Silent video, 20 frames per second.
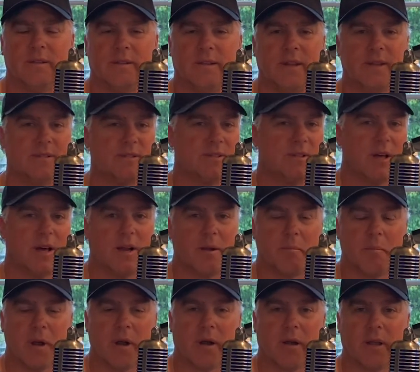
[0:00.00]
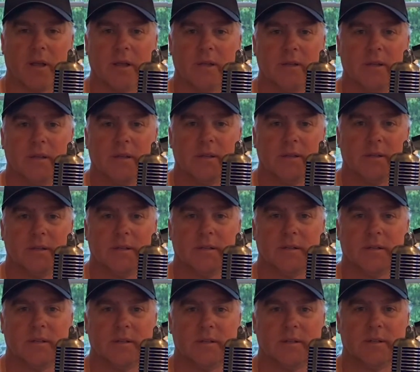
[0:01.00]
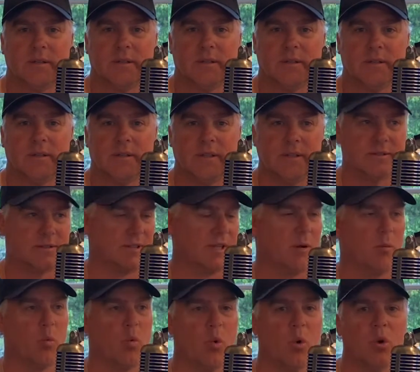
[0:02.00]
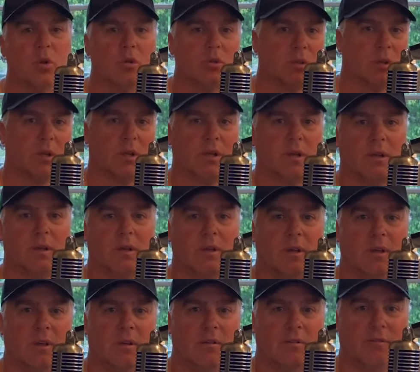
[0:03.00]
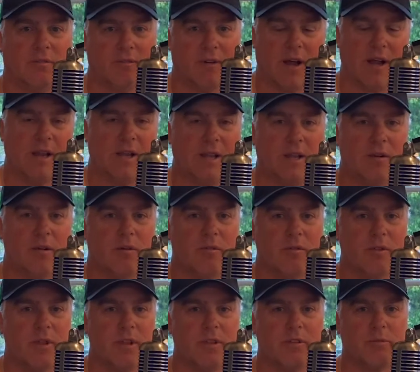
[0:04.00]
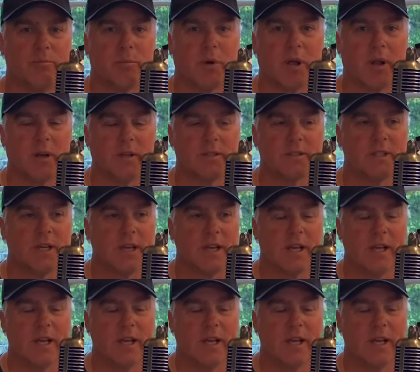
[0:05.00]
That's not American. That's not worldly. Fighting over these products.